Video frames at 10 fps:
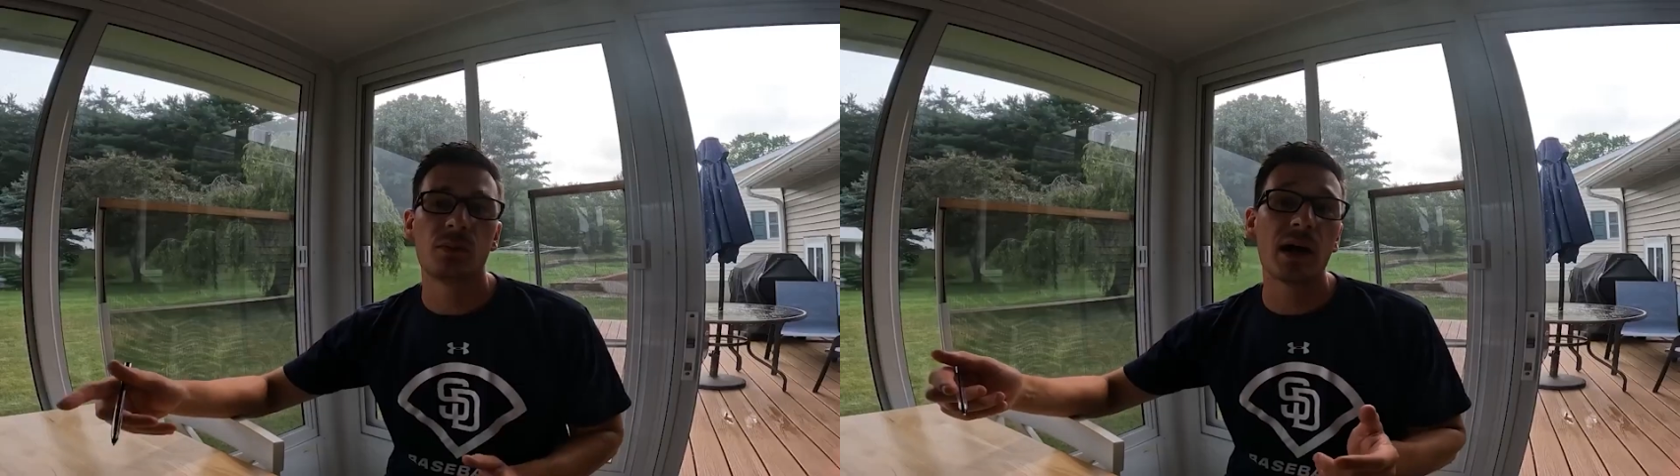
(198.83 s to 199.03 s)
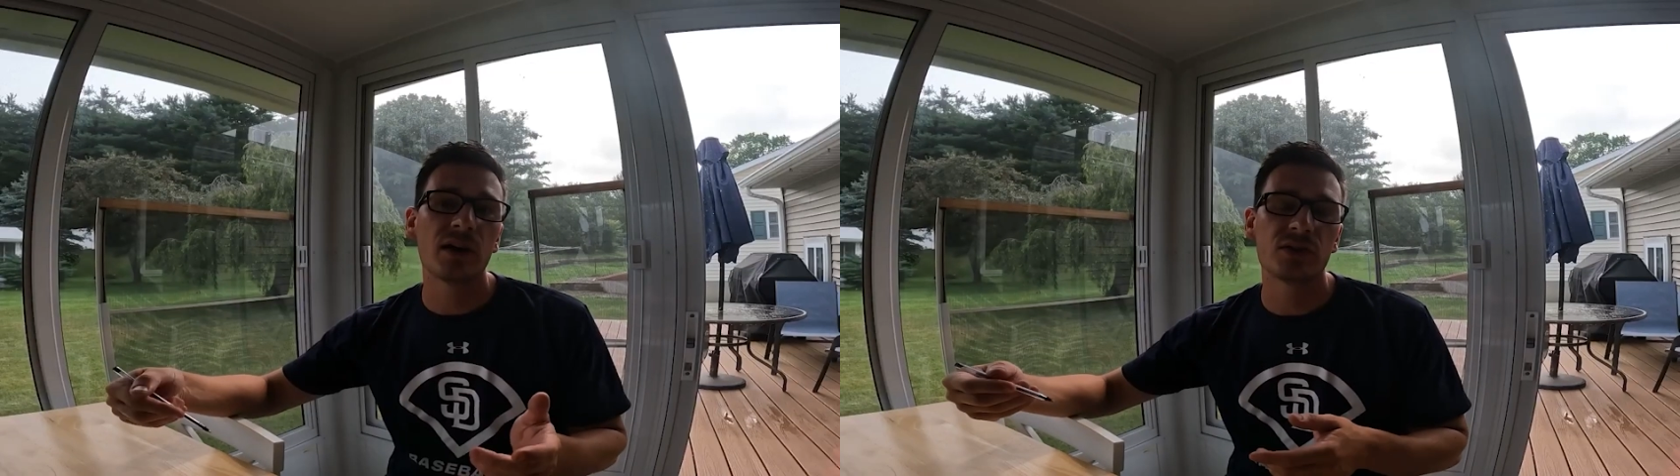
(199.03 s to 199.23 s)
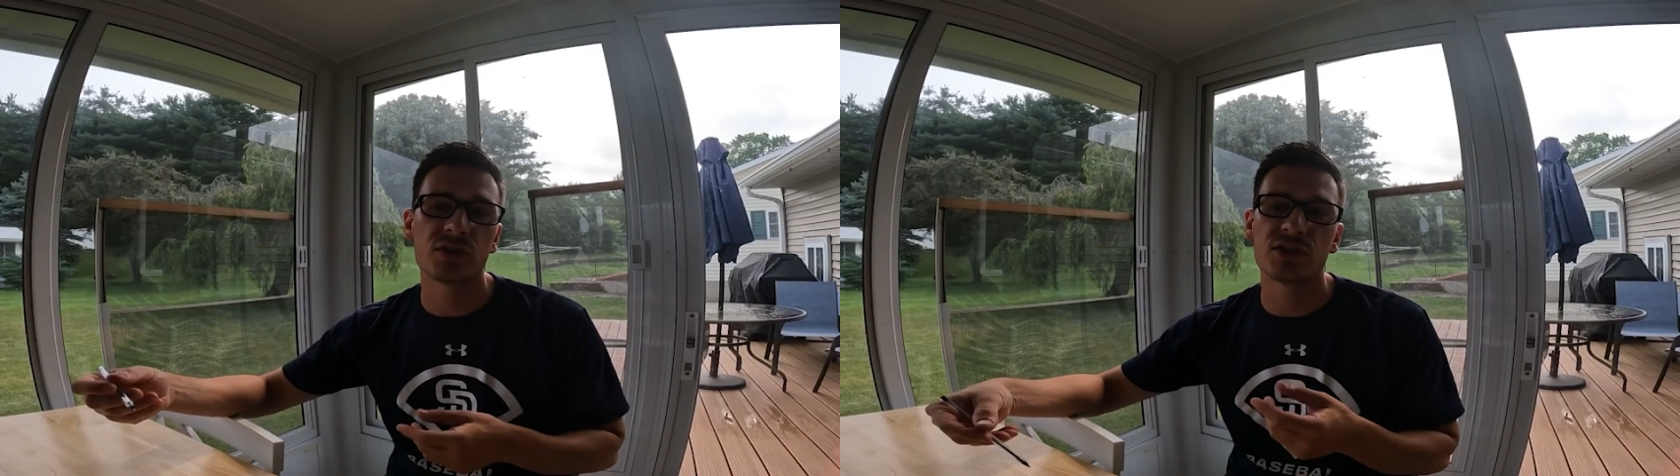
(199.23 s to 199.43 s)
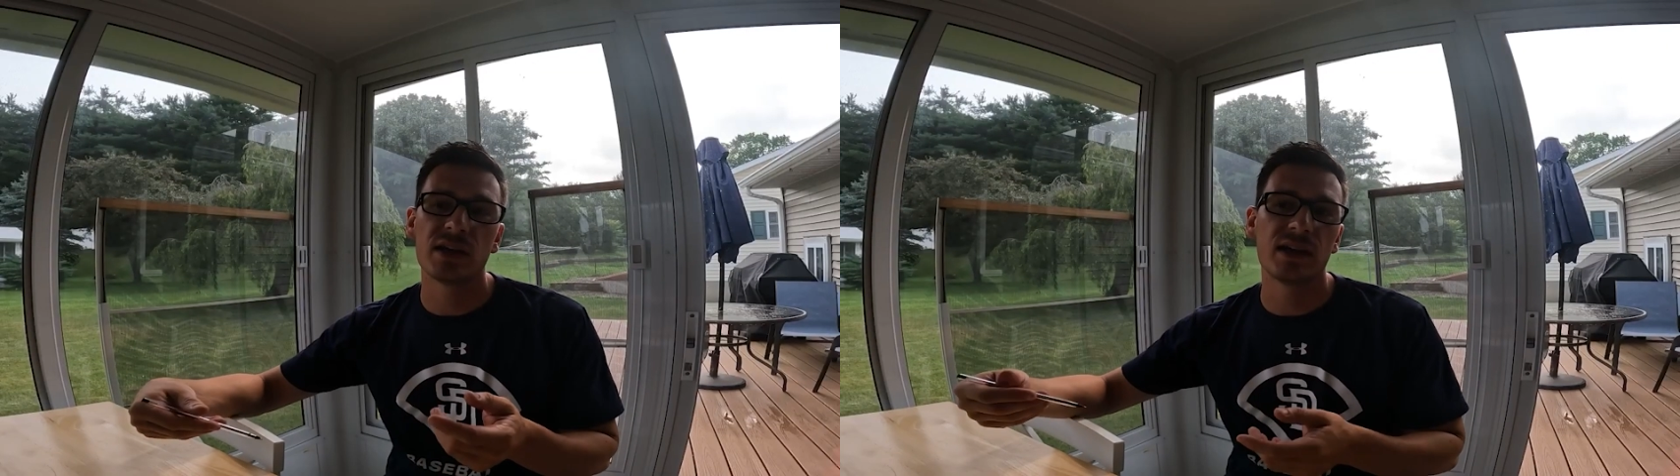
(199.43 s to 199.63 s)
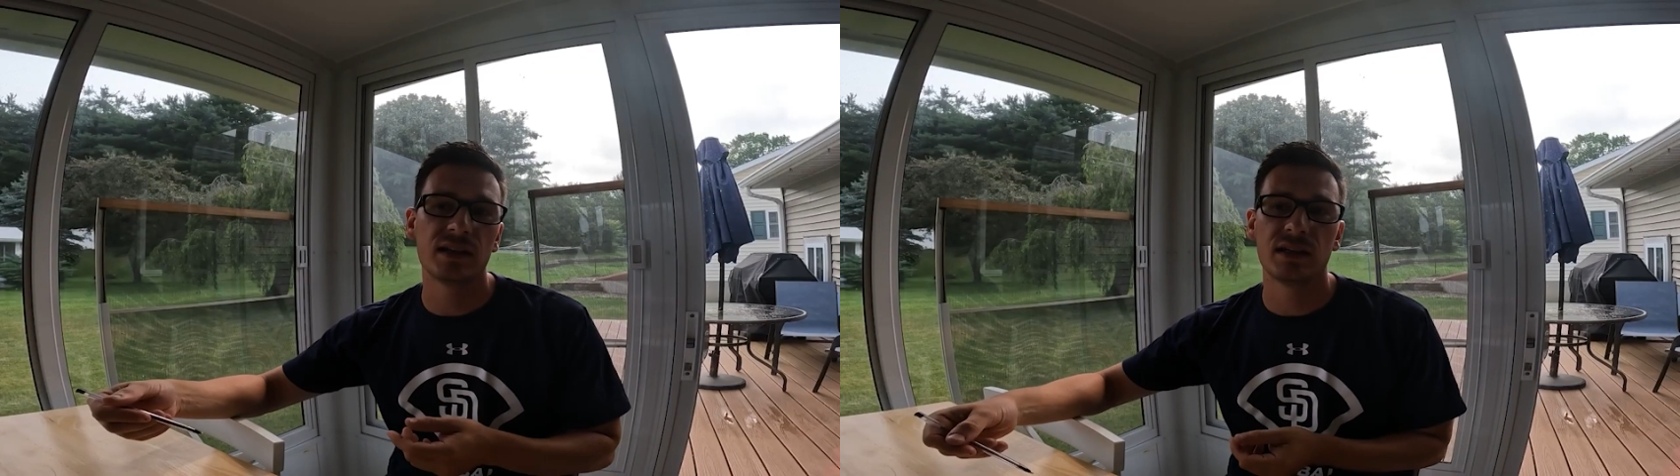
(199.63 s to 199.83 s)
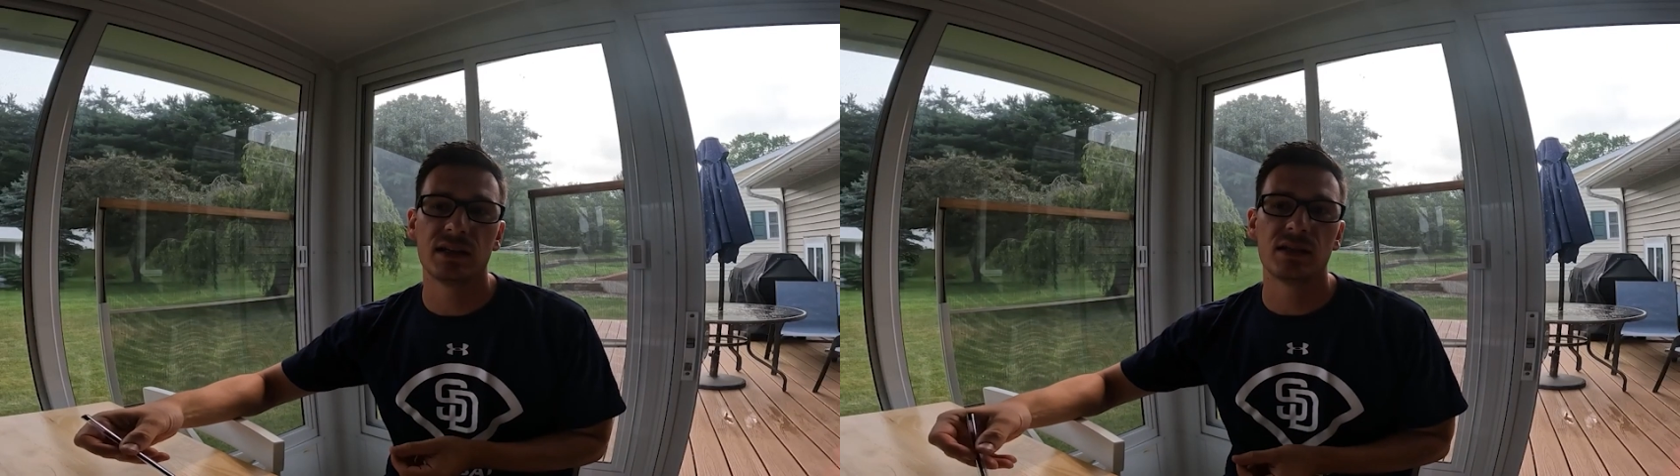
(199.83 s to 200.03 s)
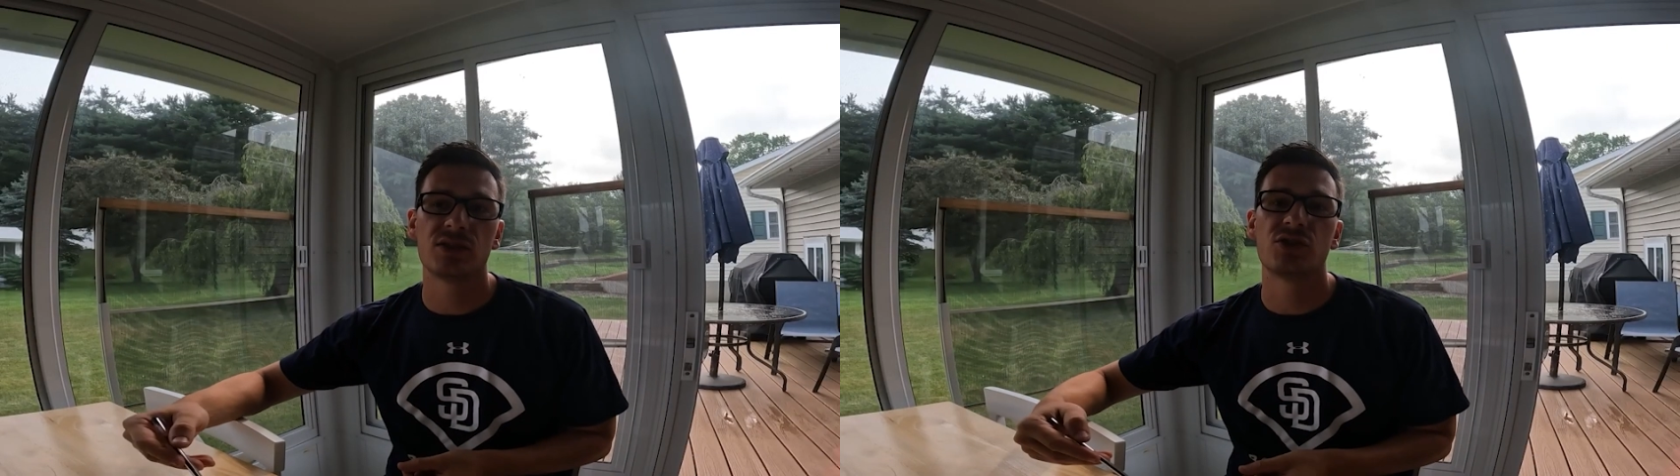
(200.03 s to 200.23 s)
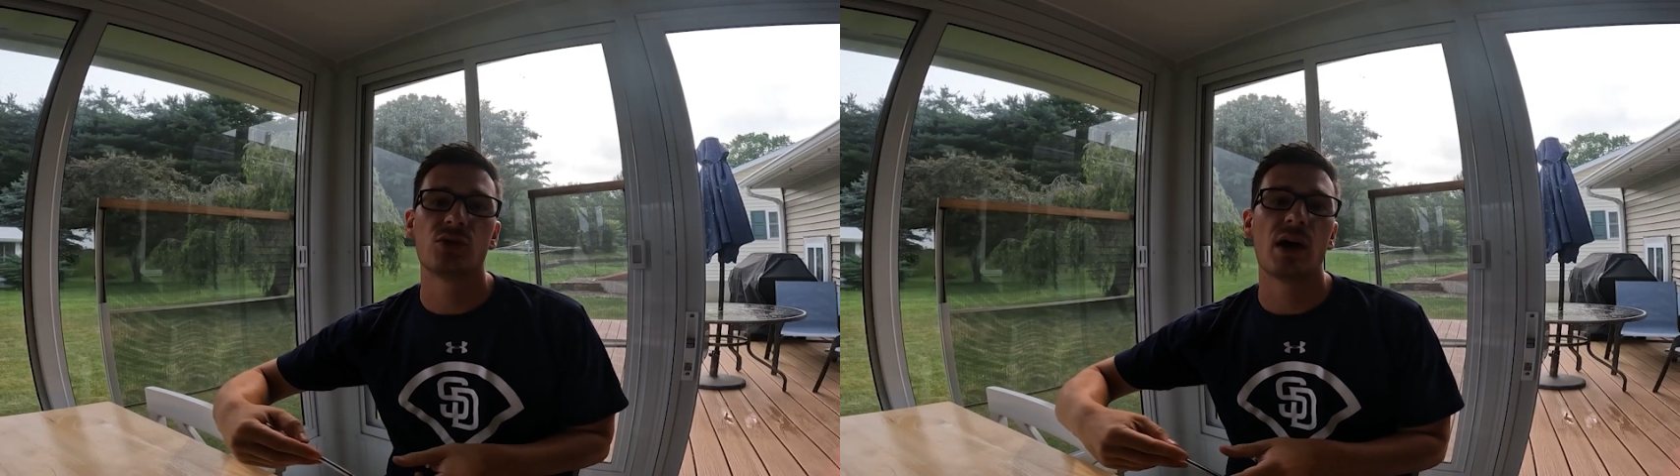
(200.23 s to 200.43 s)
You know, my understanding
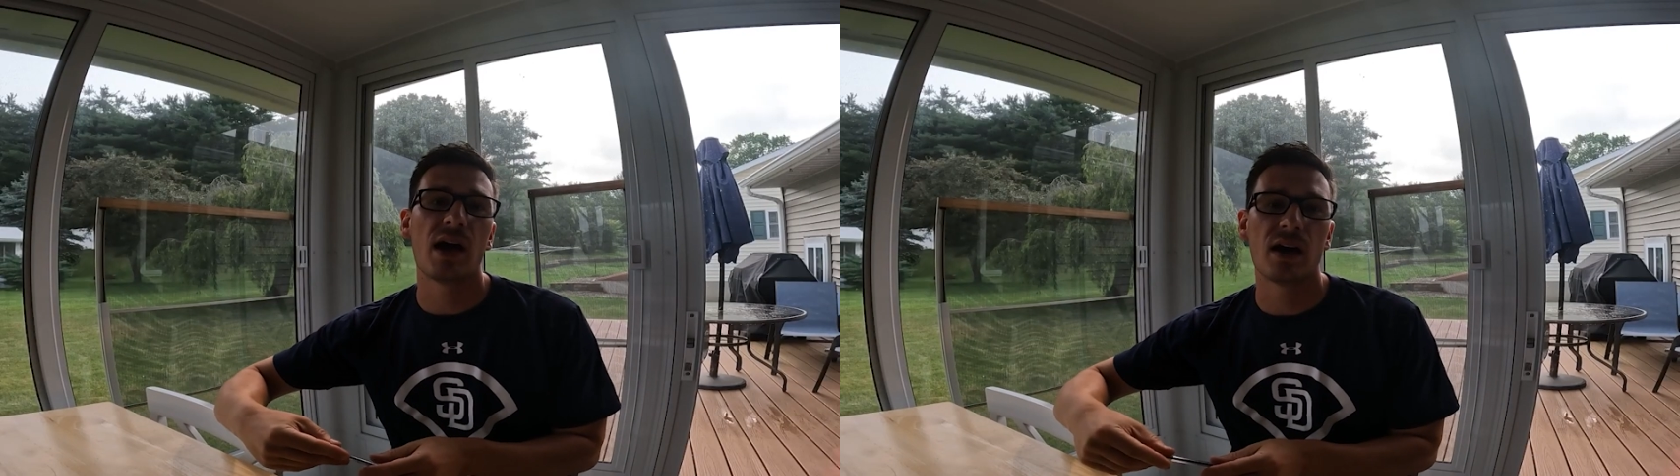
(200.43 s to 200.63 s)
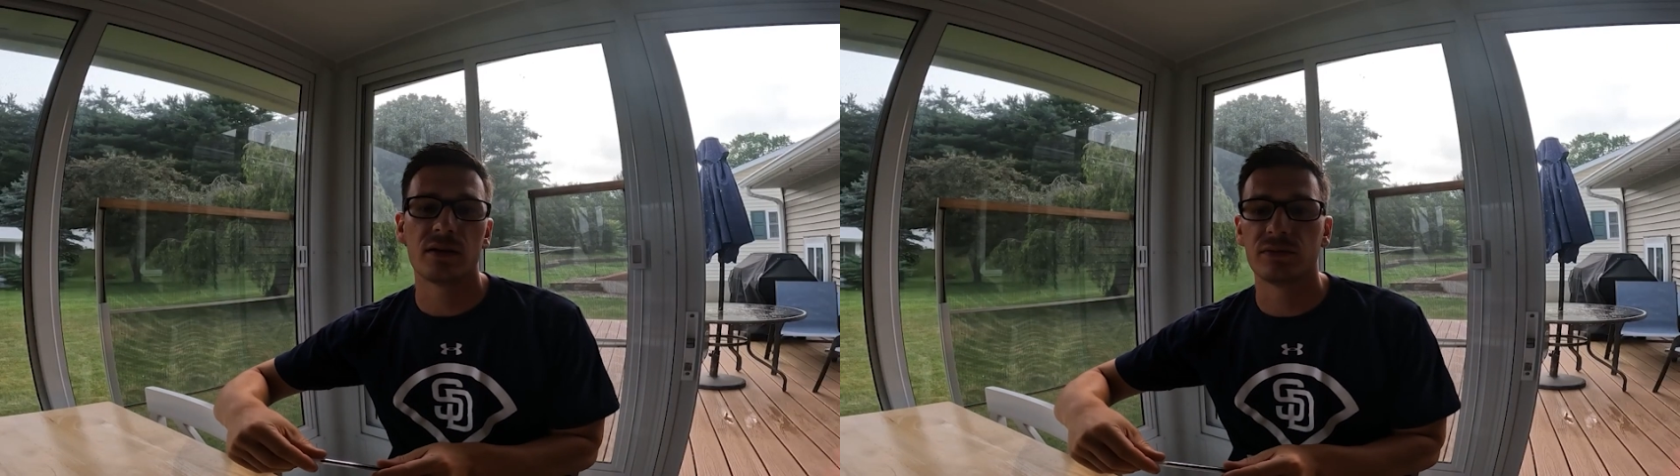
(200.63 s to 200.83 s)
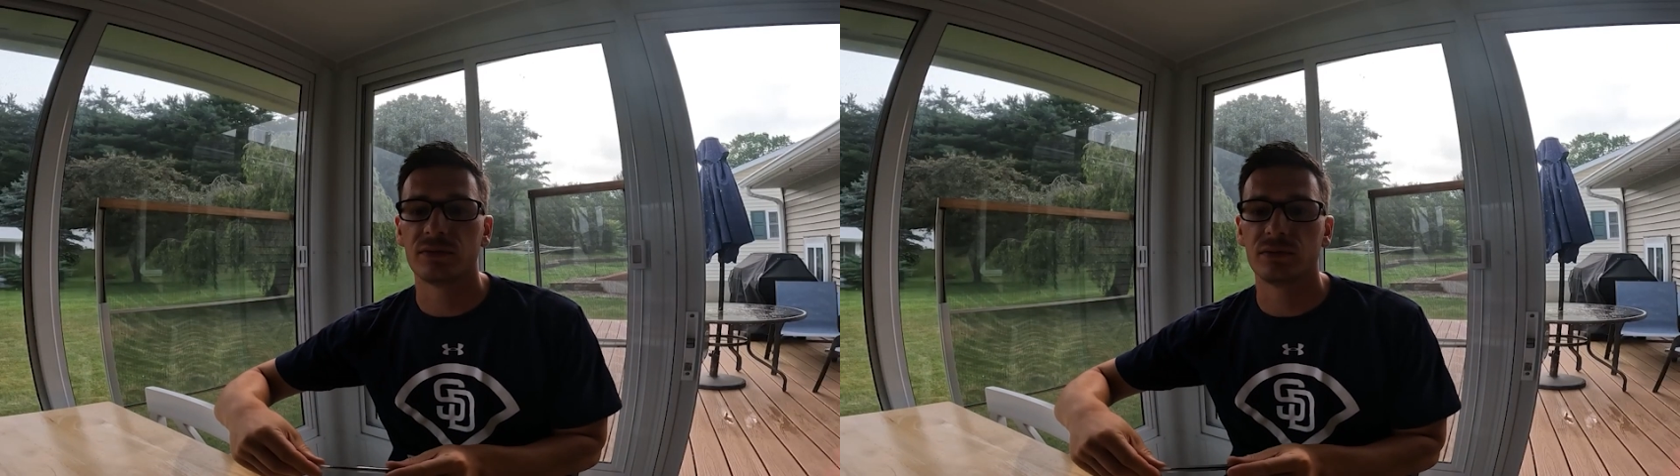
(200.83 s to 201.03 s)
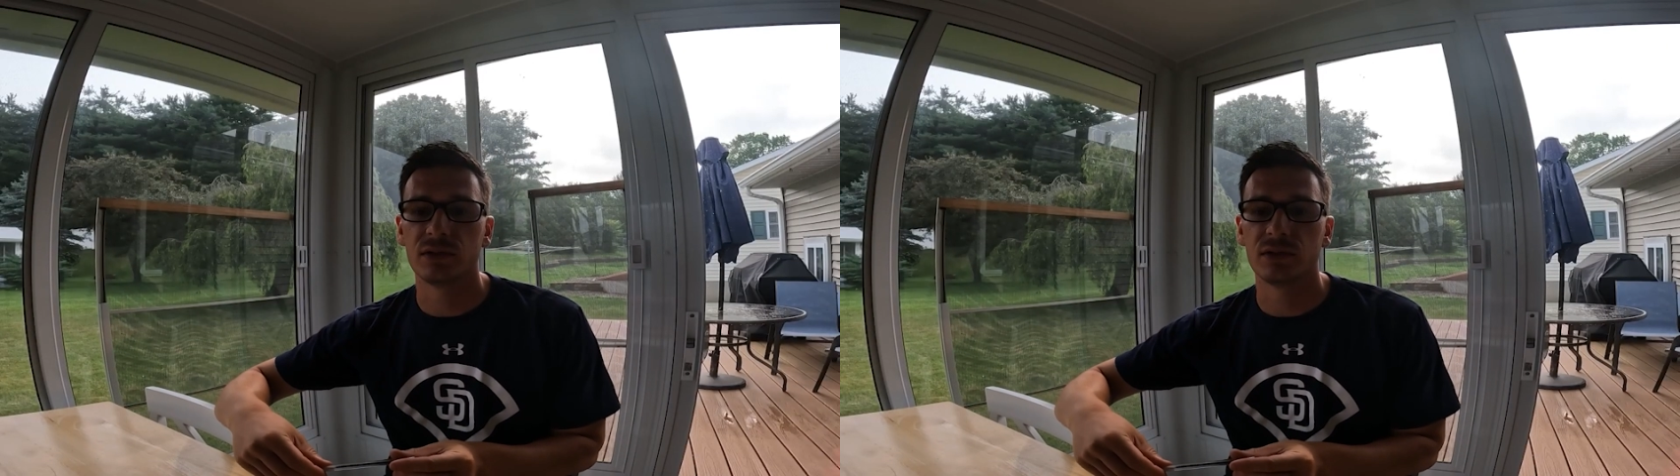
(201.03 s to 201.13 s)
is you have,